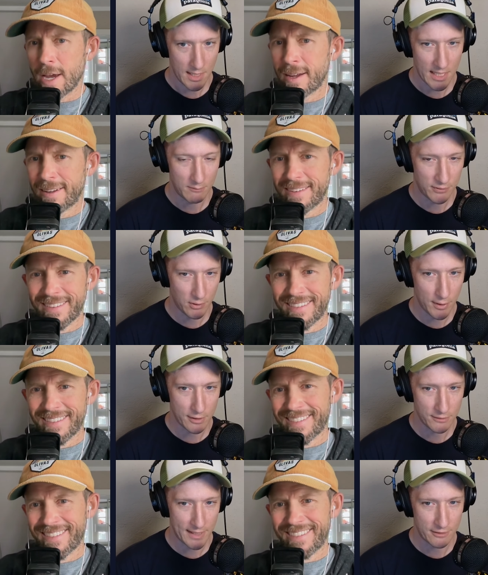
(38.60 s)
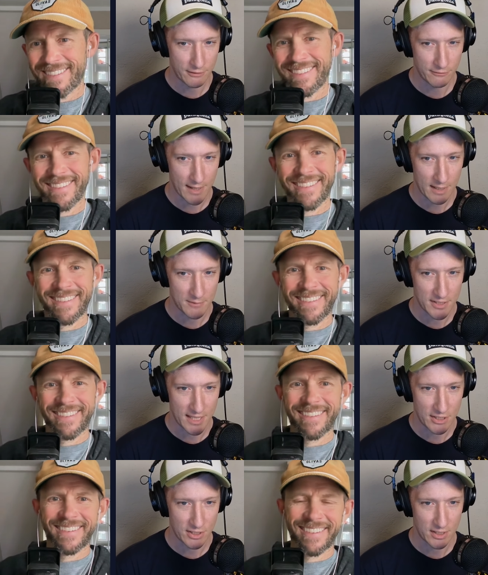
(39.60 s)
Speaker 1: an employer letter of
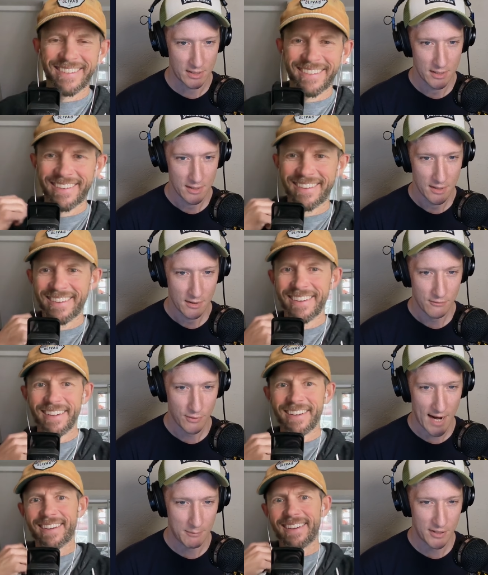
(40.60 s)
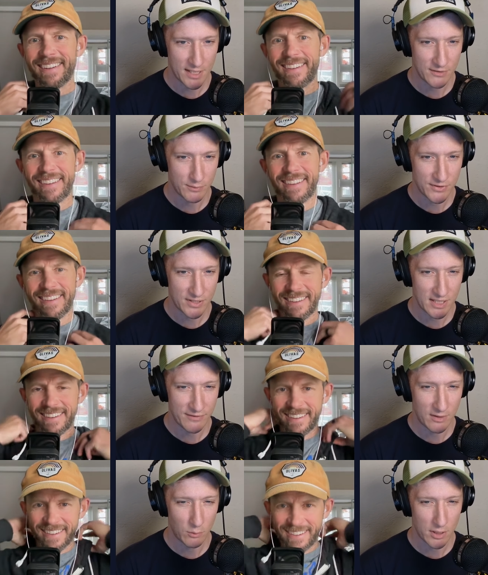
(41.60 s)
recommendation for applicants with
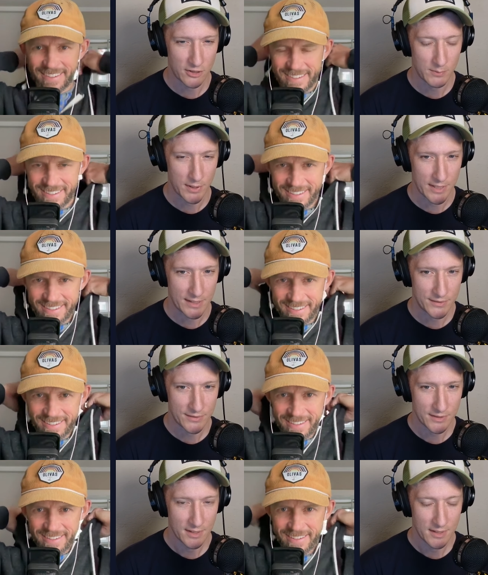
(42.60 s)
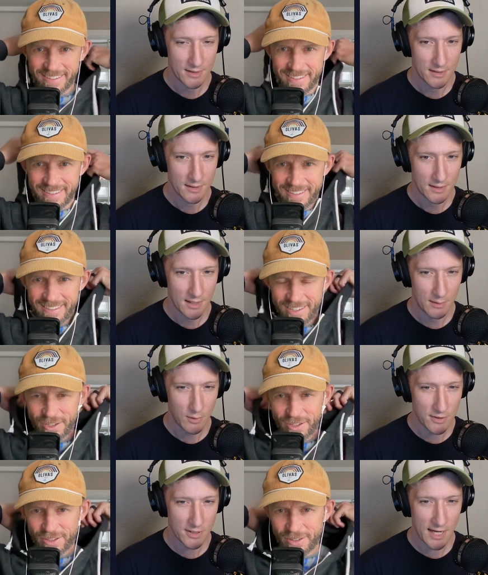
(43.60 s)
significant work experience. I
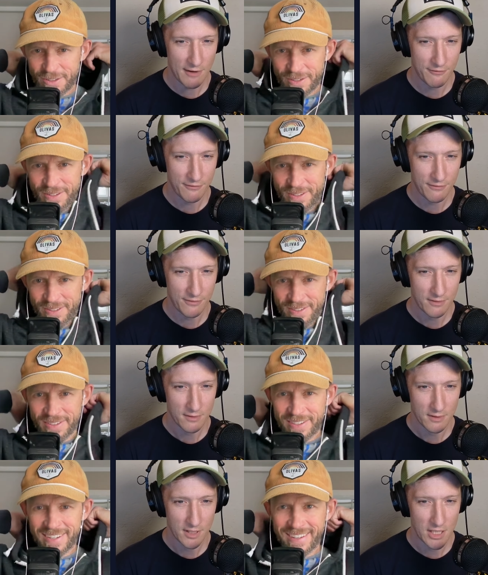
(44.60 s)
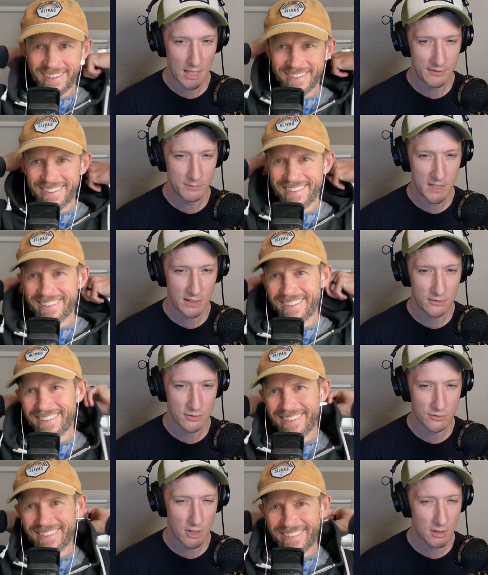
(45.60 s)
wonder if anonymous means
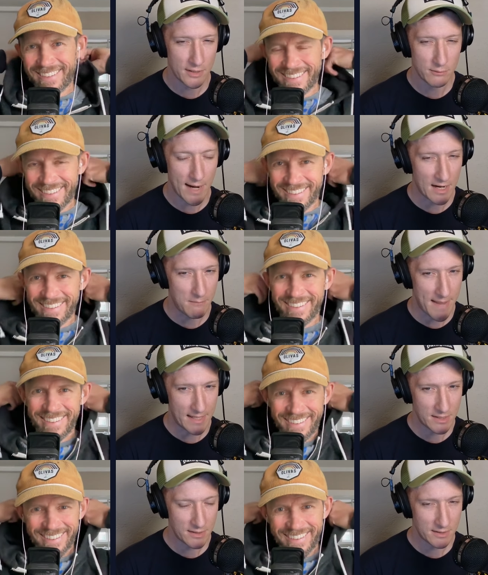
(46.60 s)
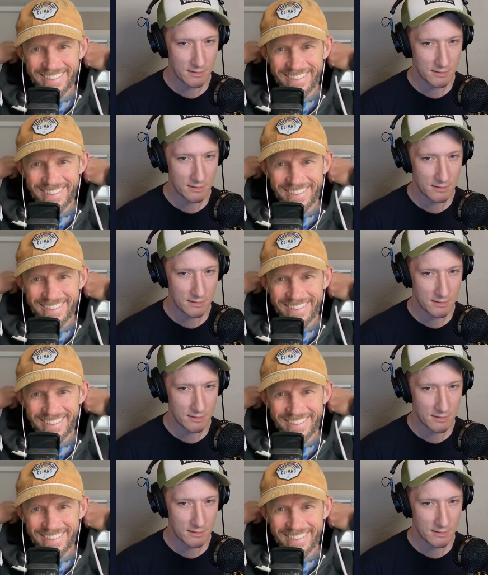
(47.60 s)
strongly recommend?